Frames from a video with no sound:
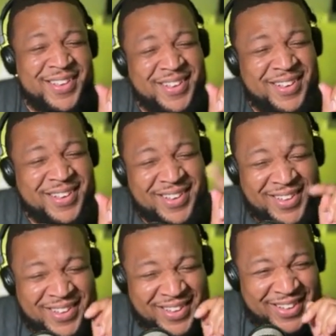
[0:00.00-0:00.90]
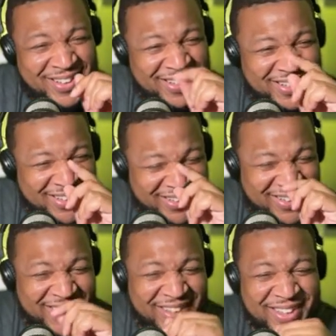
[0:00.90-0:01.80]

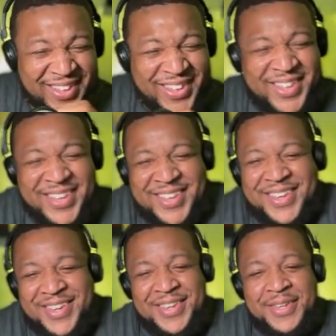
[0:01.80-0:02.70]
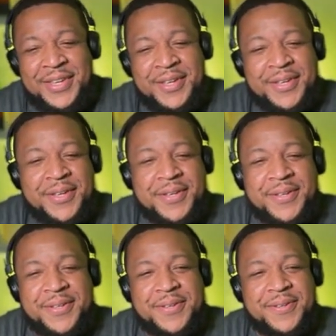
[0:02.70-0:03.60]

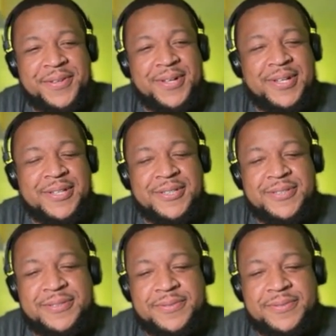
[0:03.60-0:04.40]
(not speaking)